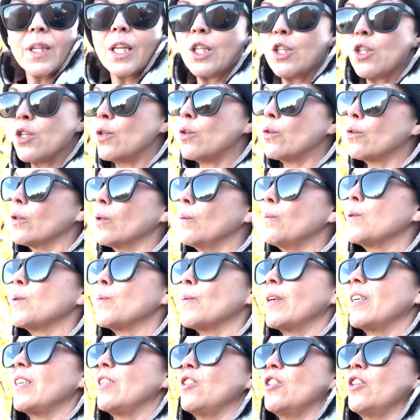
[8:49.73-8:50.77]
two groups,
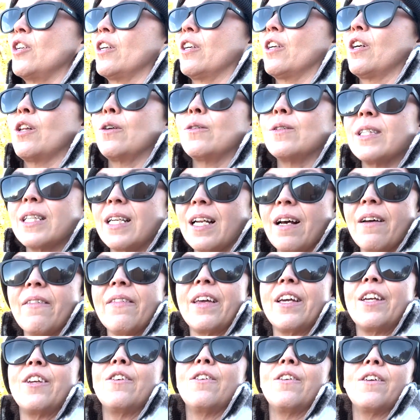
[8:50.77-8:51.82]
because you're close enough
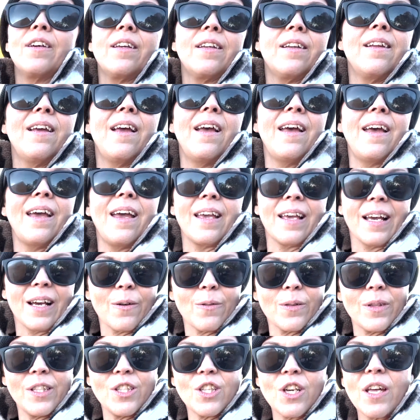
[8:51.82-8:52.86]
that you could hang out
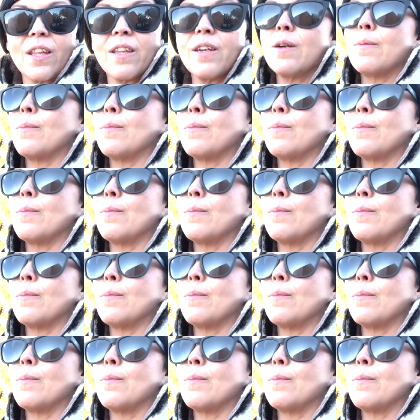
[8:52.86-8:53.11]
with each other,